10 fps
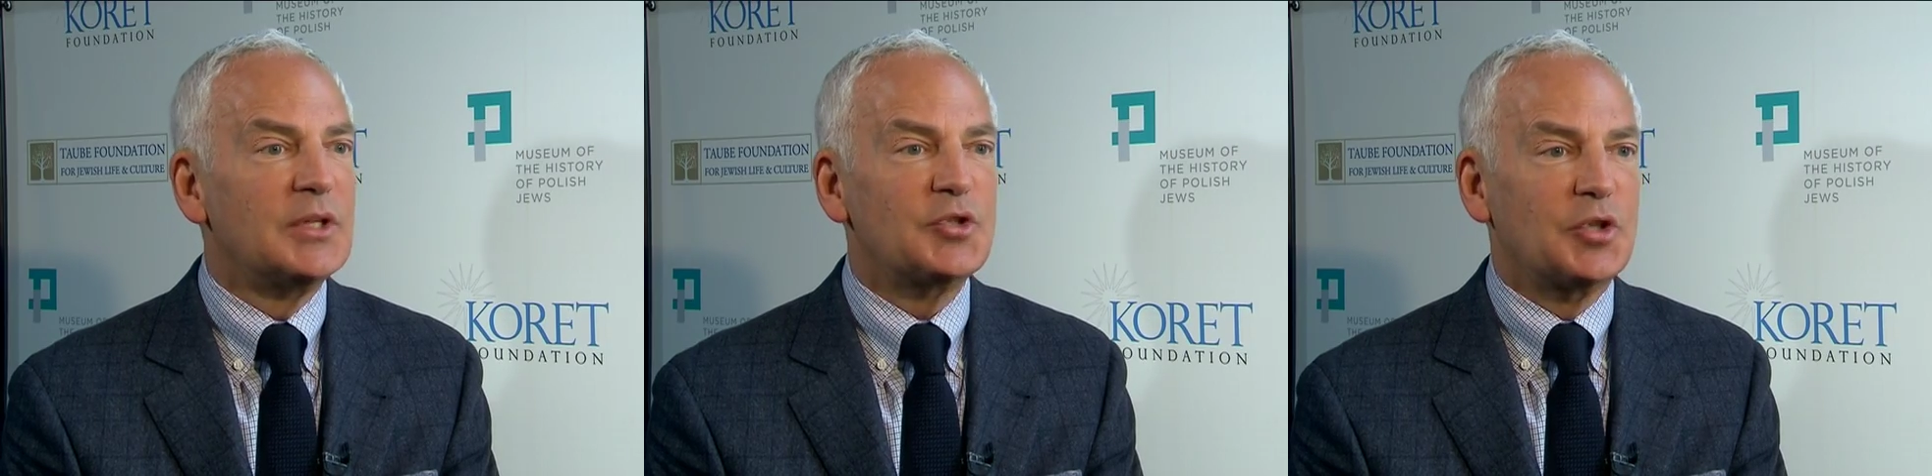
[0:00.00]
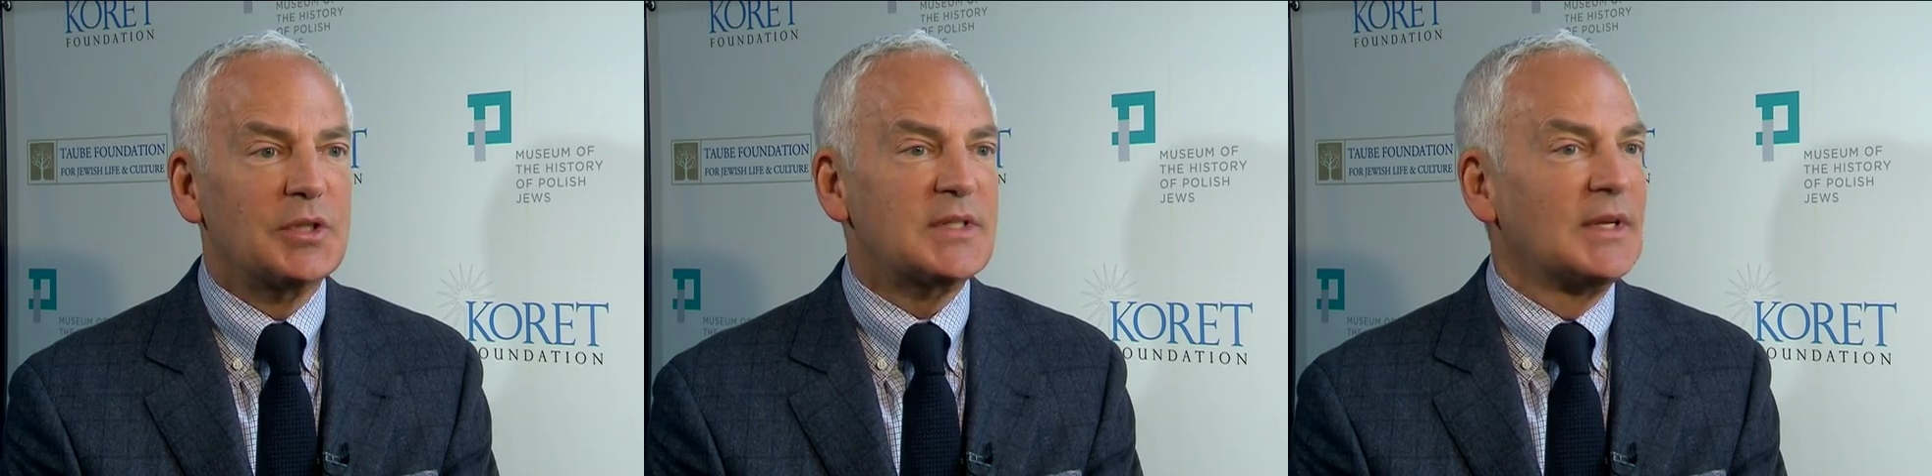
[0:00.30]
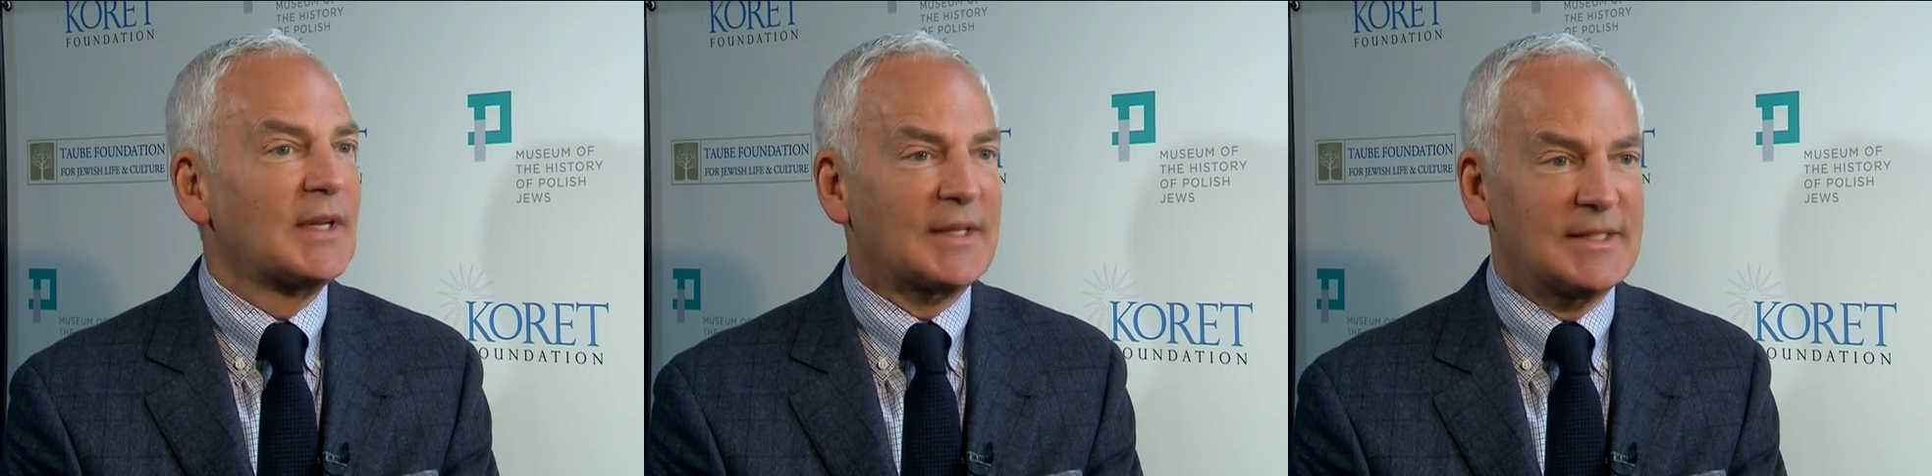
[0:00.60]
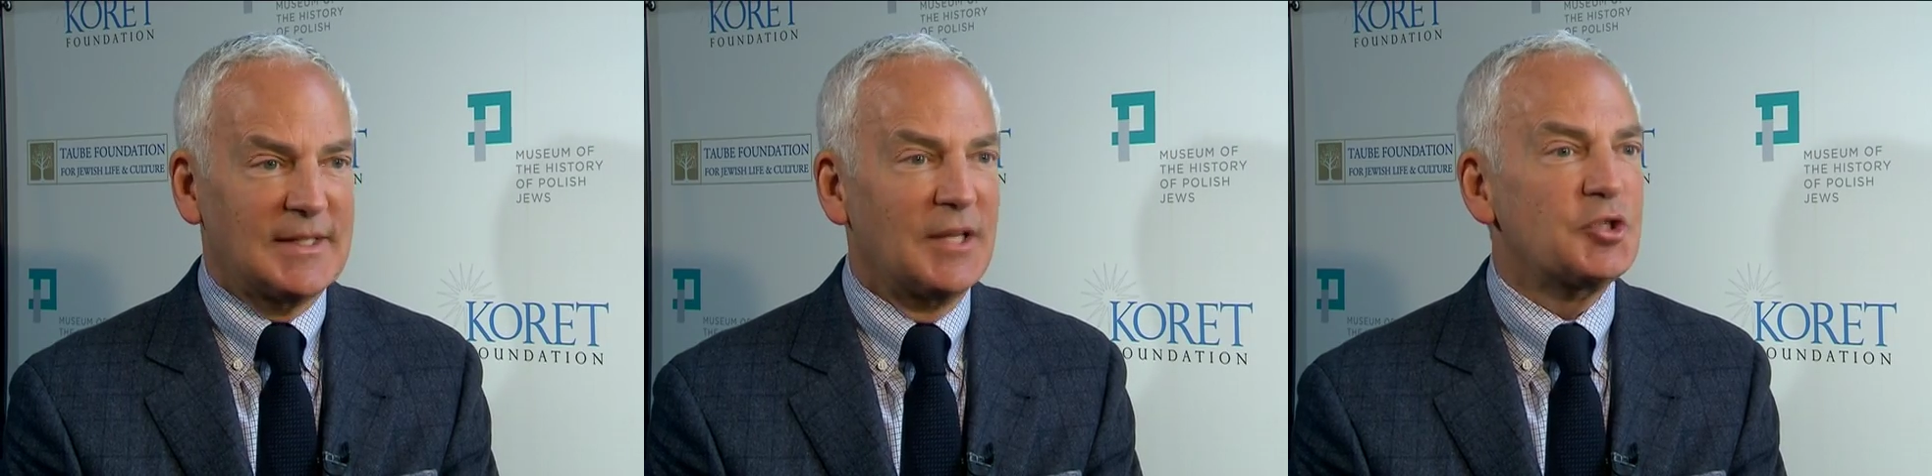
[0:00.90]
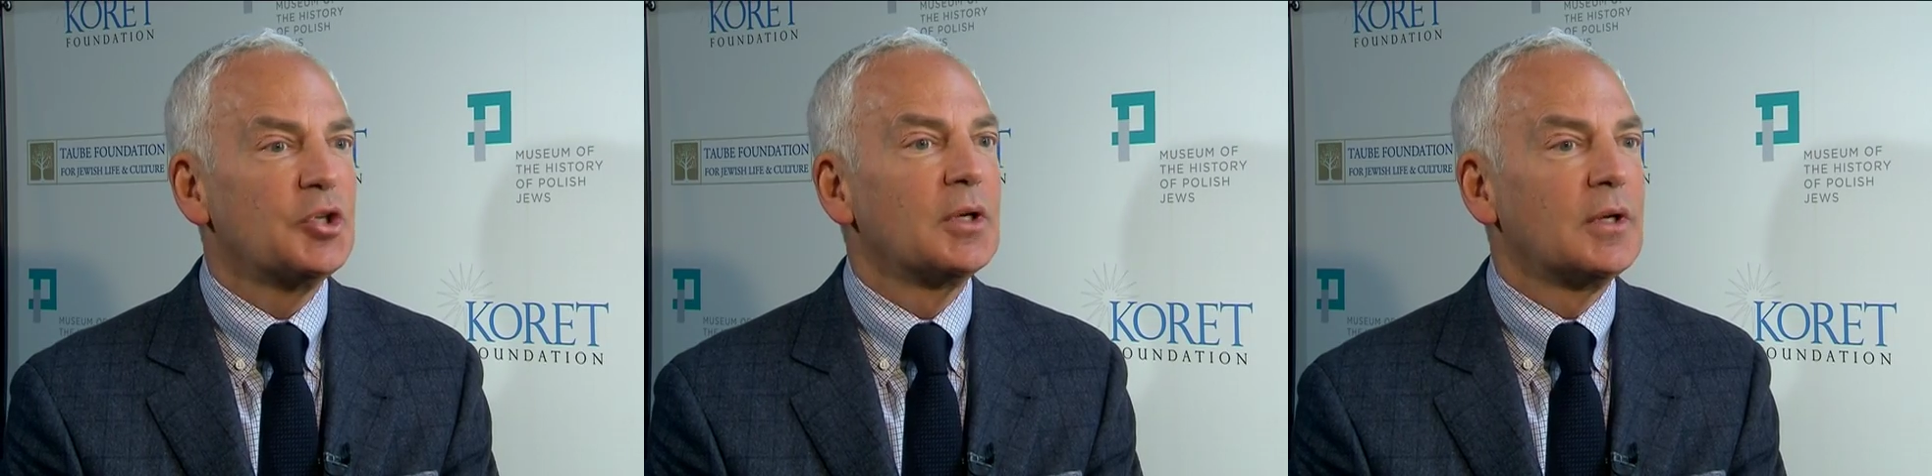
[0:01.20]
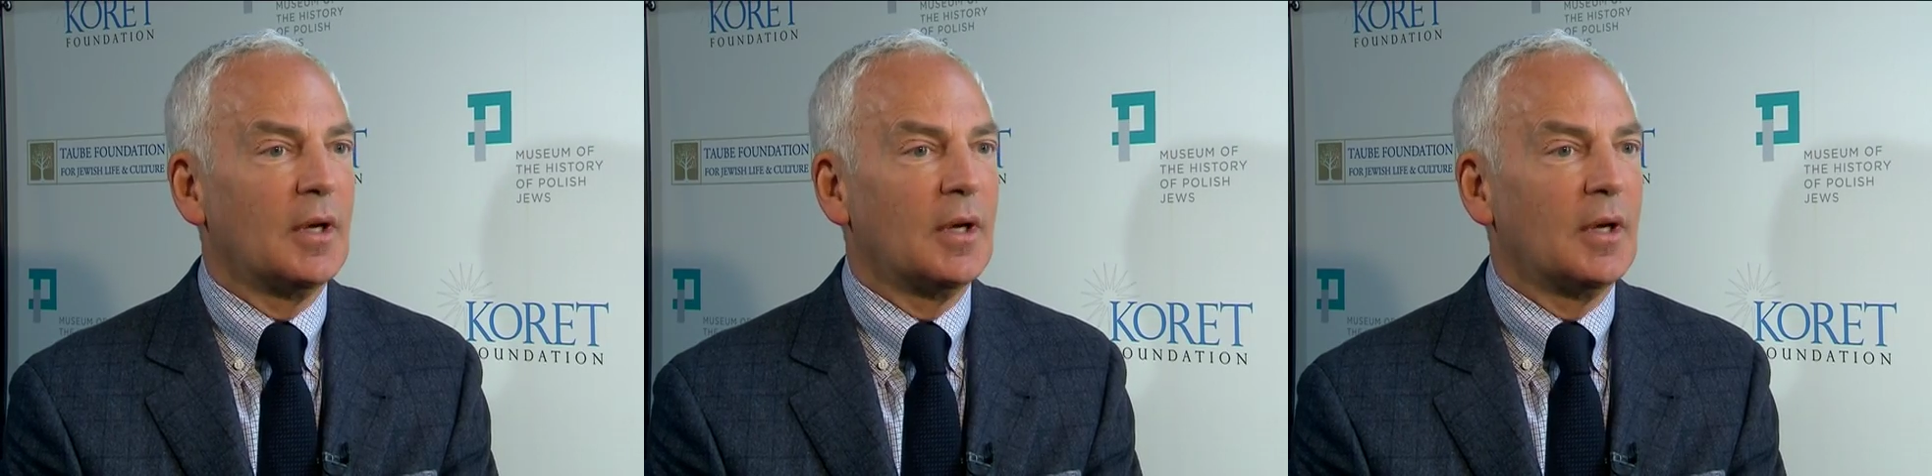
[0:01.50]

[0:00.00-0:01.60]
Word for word: is just an extension